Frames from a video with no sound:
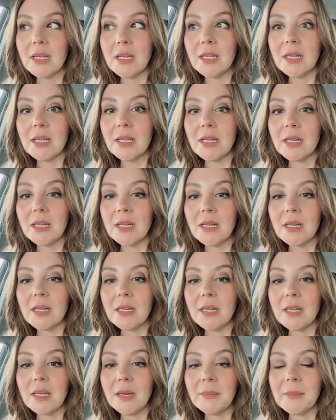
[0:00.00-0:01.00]
I'm not going to
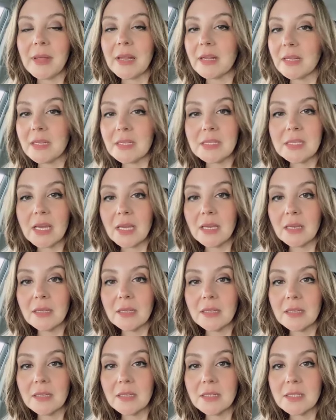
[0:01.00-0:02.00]
say it because it's
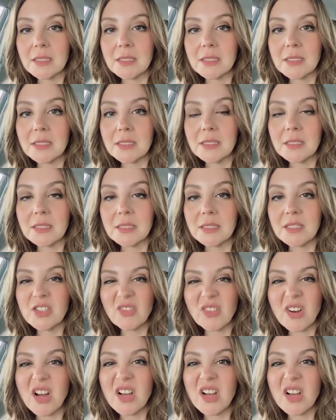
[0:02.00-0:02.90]
derogatory,